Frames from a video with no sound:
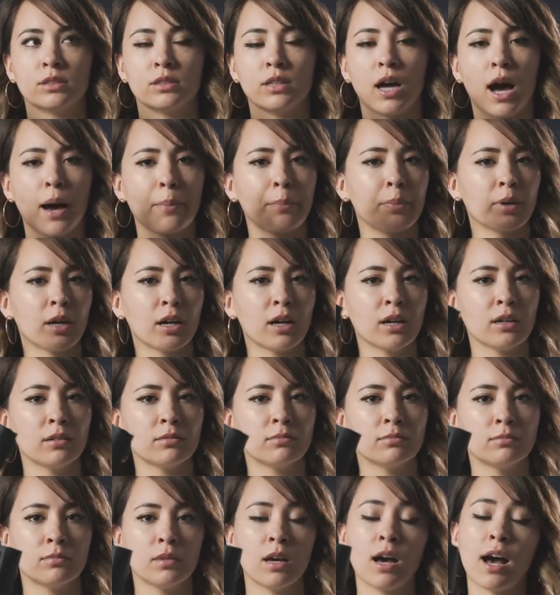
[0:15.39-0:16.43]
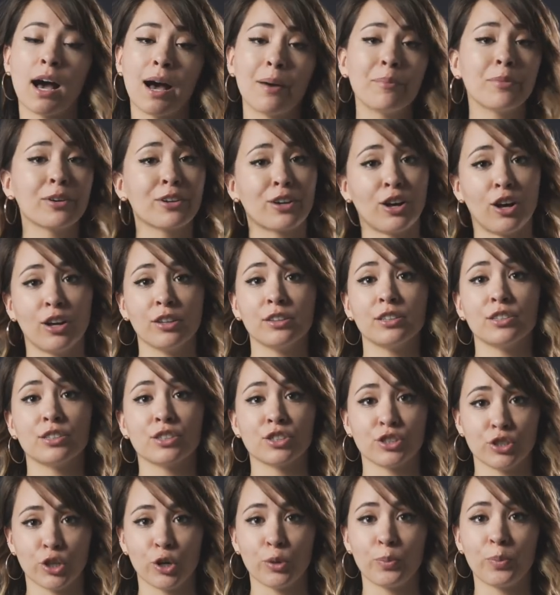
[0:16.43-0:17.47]
Snappa. I'm gonna call it the
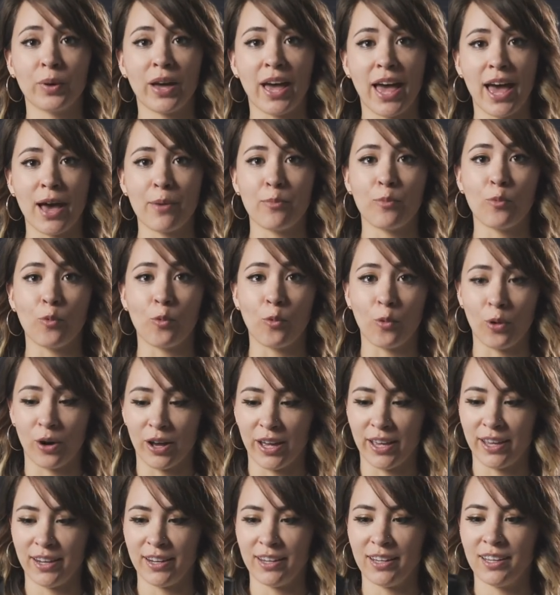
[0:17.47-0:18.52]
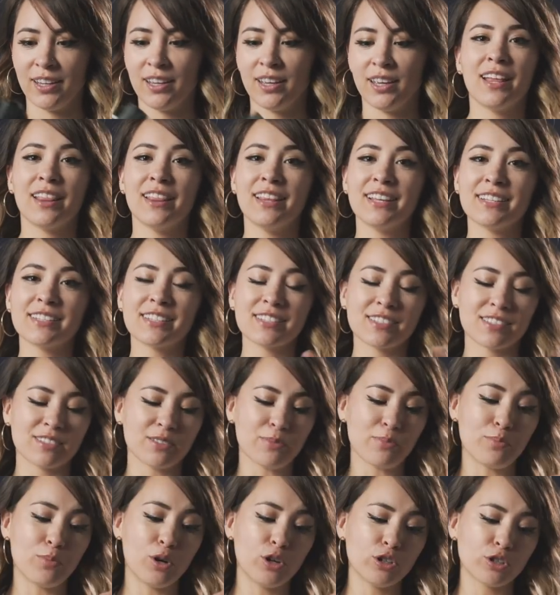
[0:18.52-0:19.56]
Snoppa M1. This is
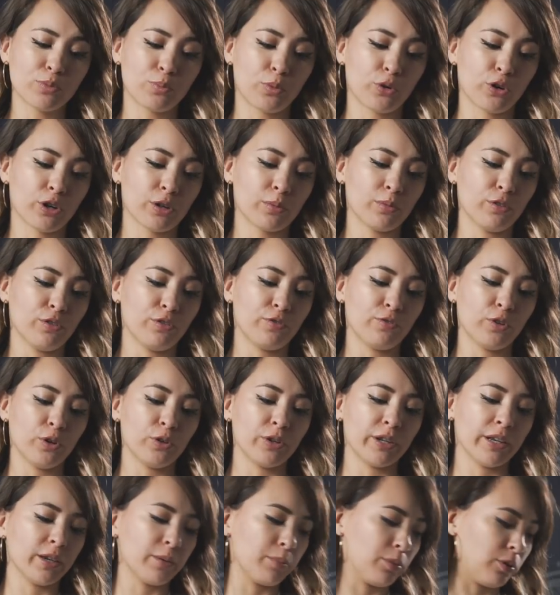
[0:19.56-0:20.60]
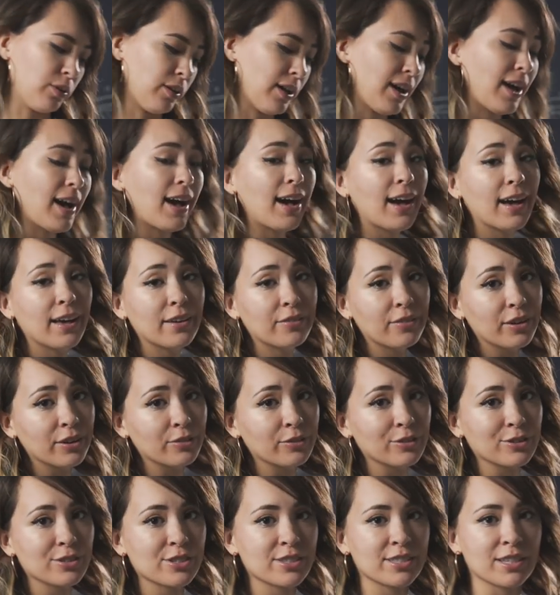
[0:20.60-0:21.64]
the most portable phone gimbal I've
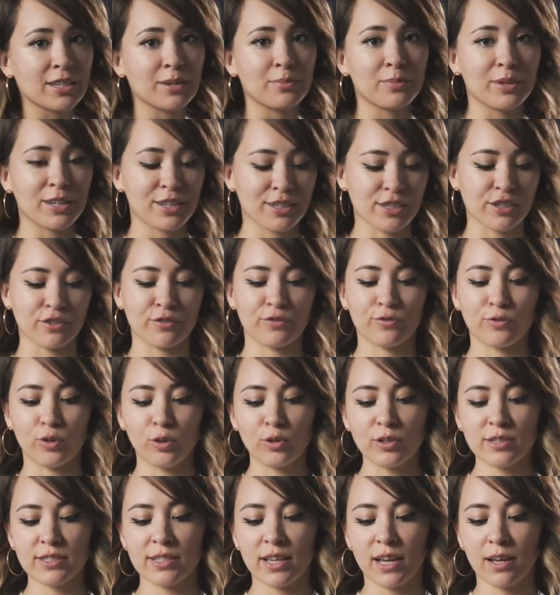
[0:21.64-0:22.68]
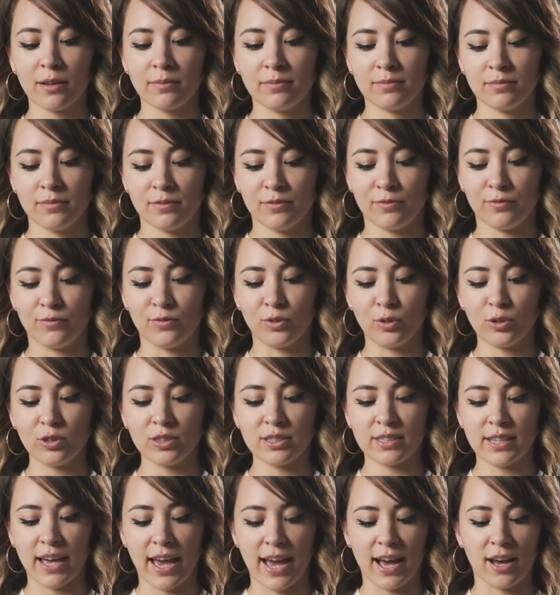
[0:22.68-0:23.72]
ever seen because it folds up,
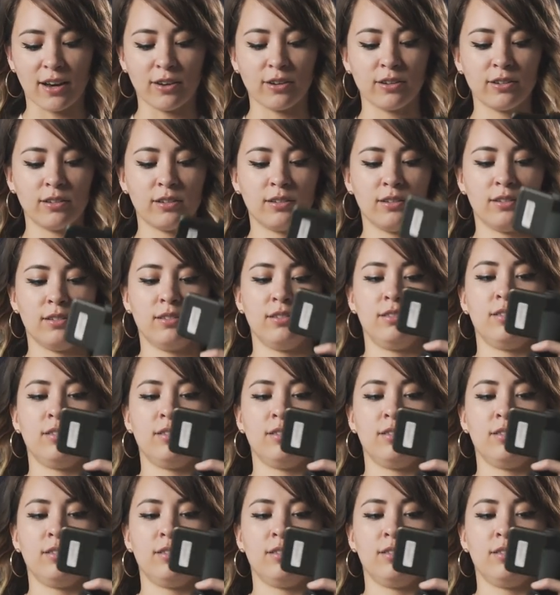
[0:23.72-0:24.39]
folds out,